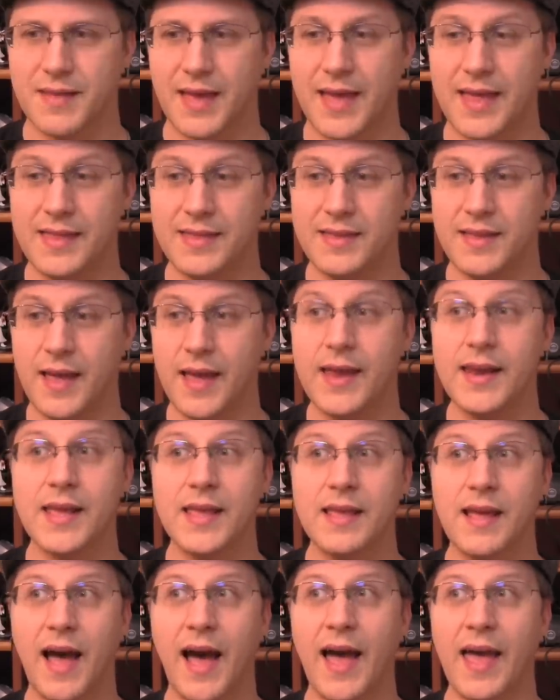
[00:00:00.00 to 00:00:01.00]

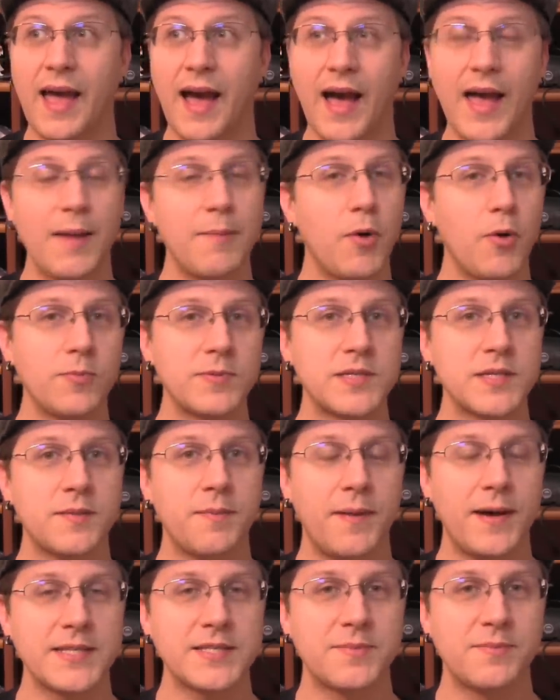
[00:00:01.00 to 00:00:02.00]
again, I am open to
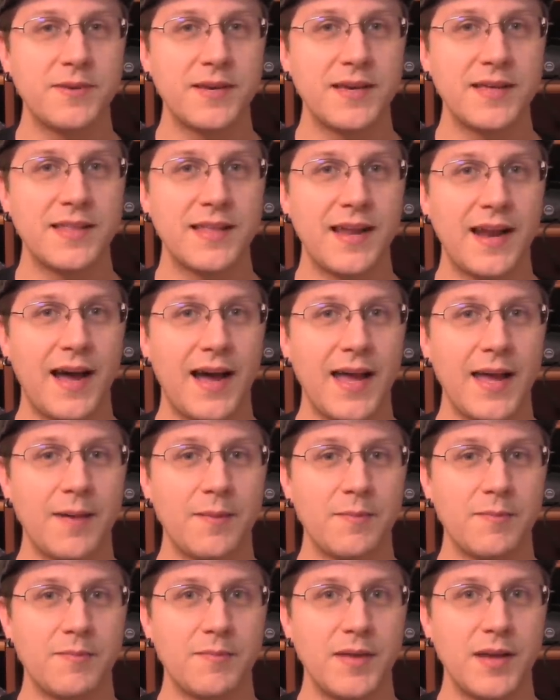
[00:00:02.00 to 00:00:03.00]
the possibility that I
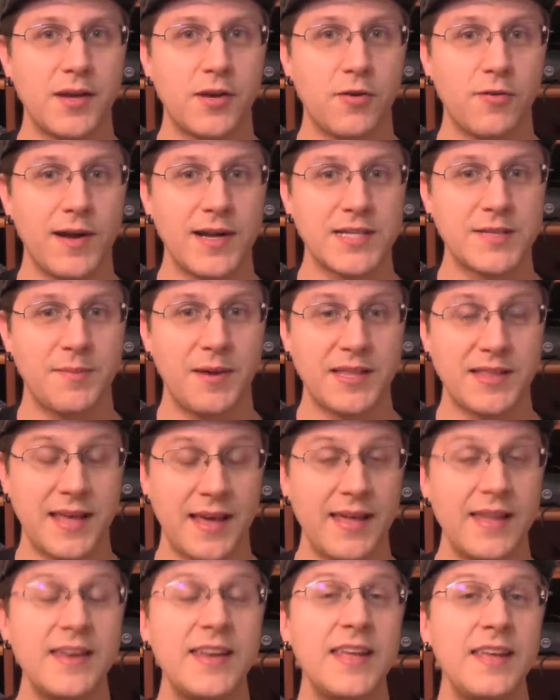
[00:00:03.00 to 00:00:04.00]
am incorrect about
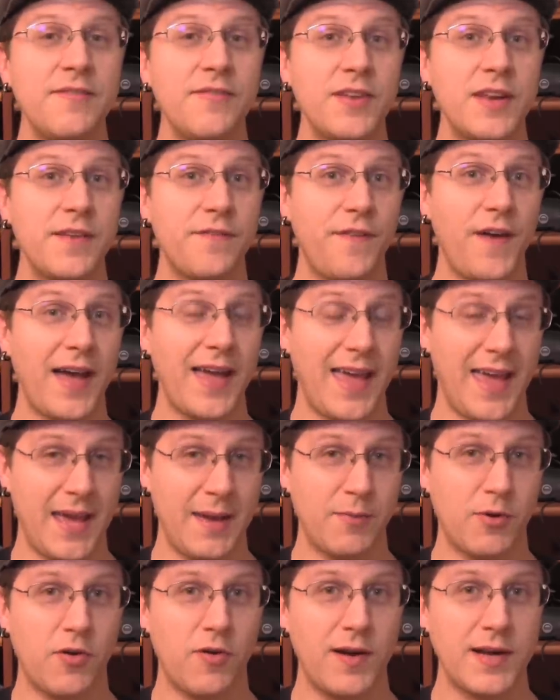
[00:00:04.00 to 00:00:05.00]
that. And even if I
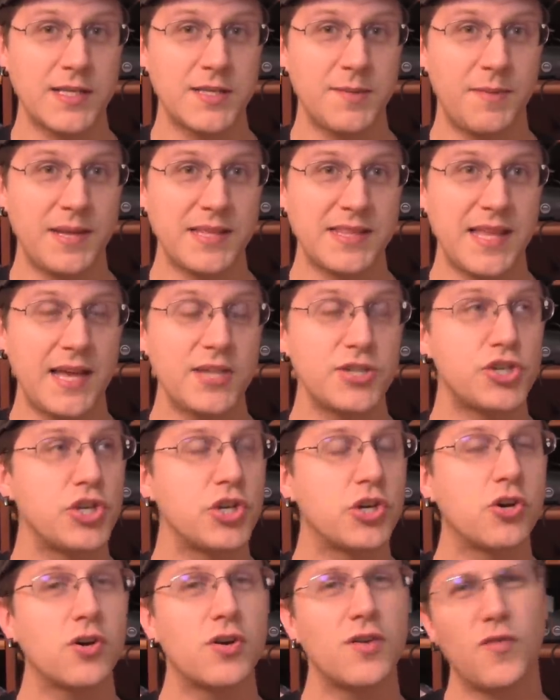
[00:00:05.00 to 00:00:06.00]
am correct about that,
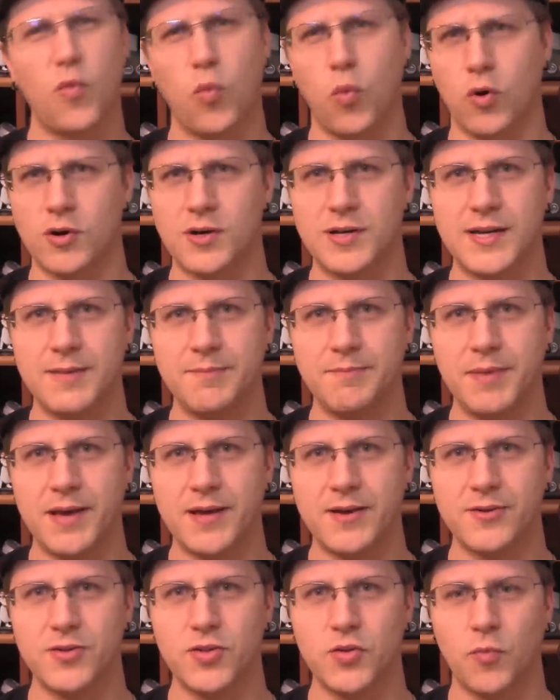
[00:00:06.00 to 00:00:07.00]
she could have worded it
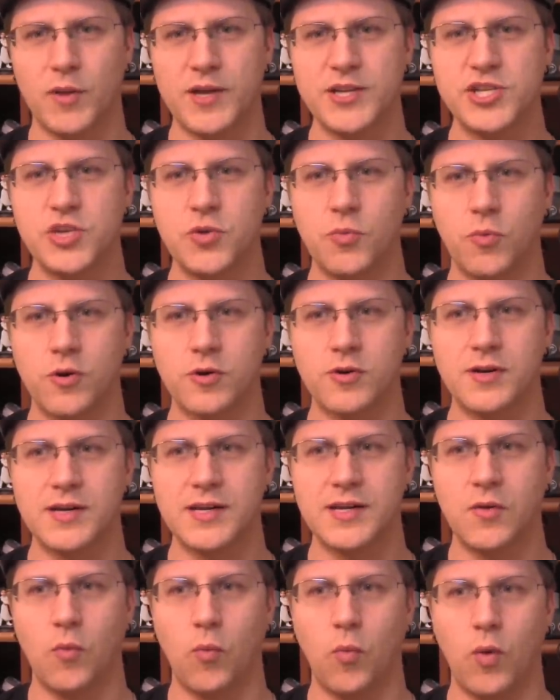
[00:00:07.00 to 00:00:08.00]
better. The way she
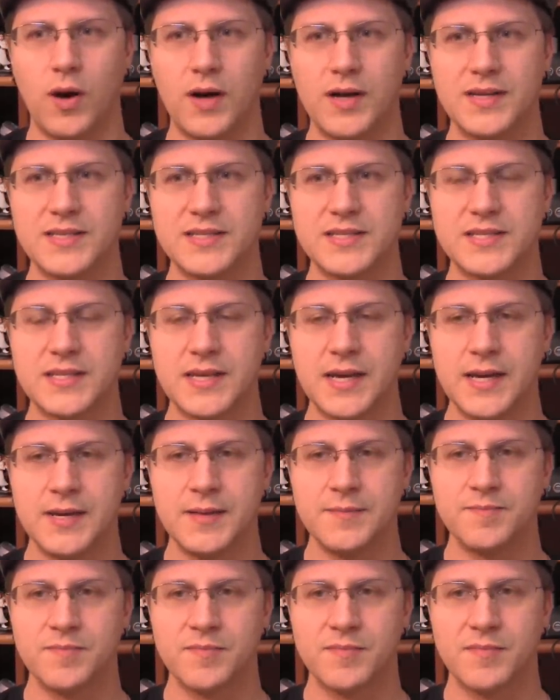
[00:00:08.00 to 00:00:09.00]
worded it was
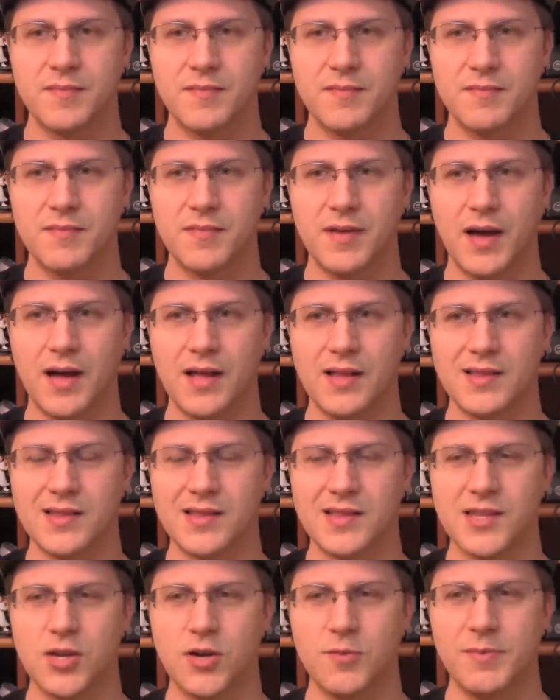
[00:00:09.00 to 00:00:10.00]
a
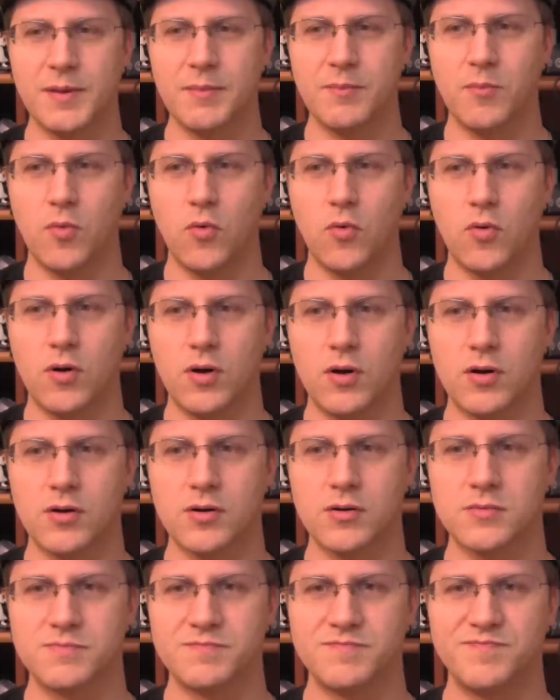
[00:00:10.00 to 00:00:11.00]
little bit
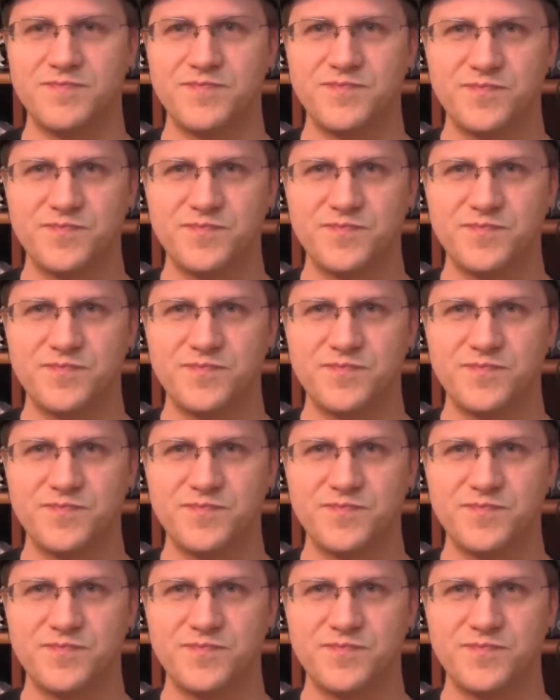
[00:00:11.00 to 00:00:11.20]
more,